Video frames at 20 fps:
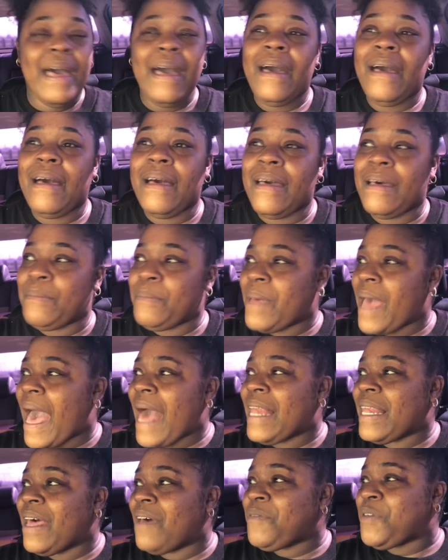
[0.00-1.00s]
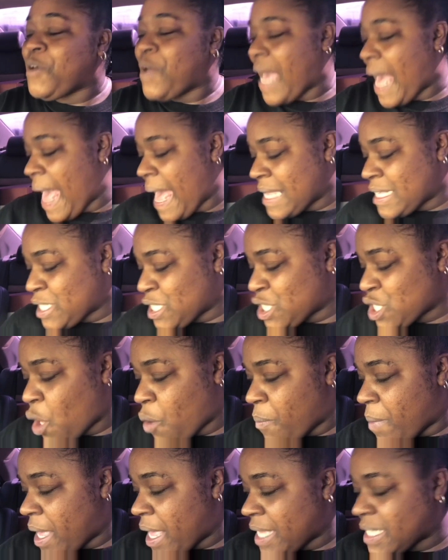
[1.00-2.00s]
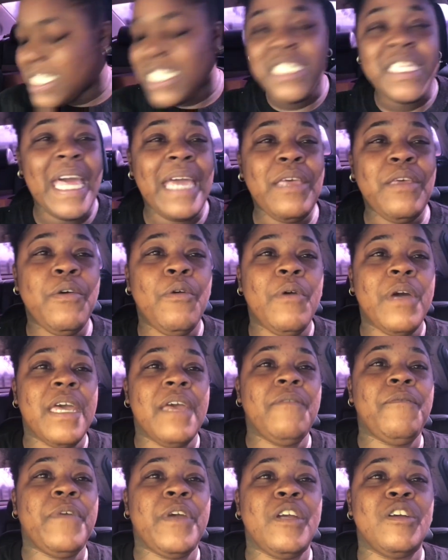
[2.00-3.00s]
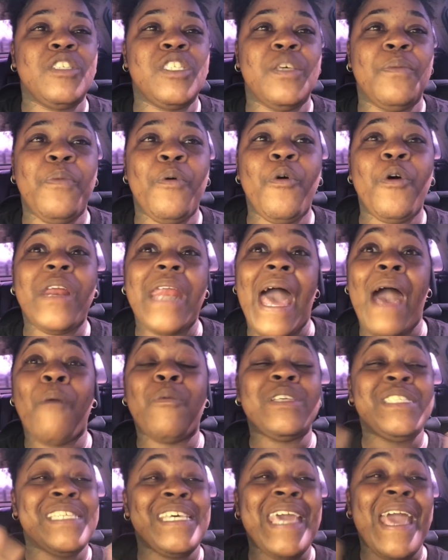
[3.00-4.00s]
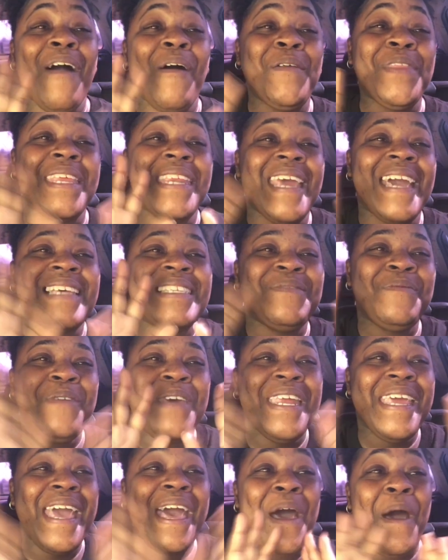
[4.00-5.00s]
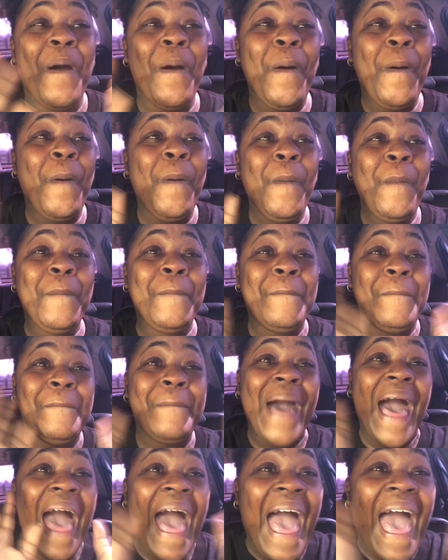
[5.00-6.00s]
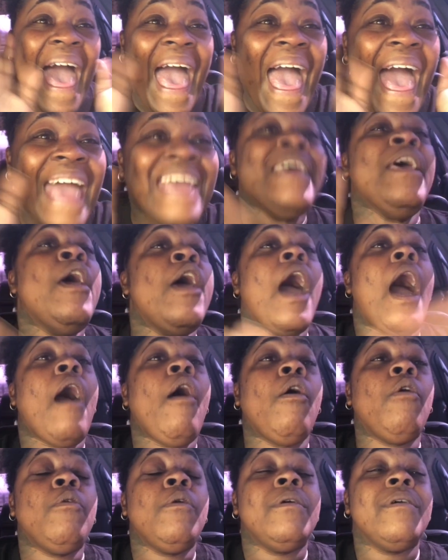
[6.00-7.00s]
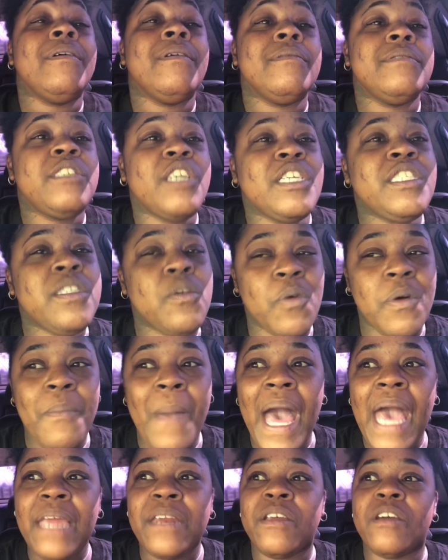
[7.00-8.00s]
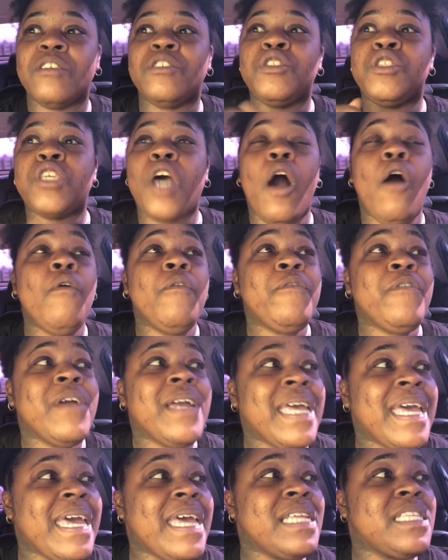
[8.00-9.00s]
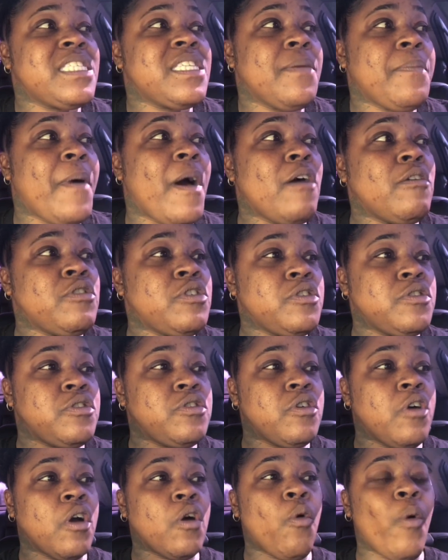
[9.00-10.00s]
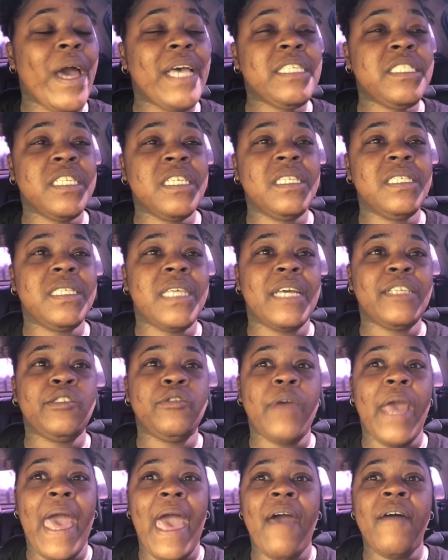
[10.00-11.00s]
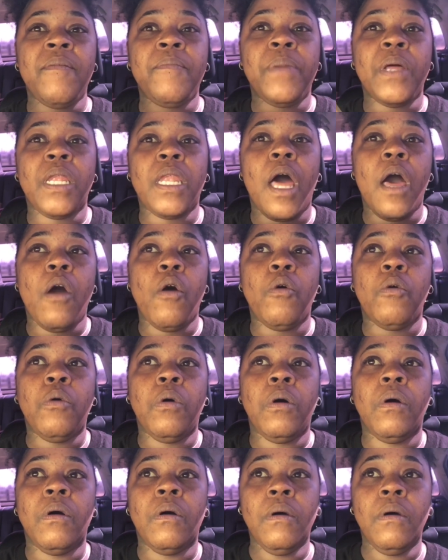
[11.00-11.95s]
I love you guys so much. Thank you again for your support. I will see y'all in the next video. Bye. Oh, just a reminder, don't forget to post your questions that you have below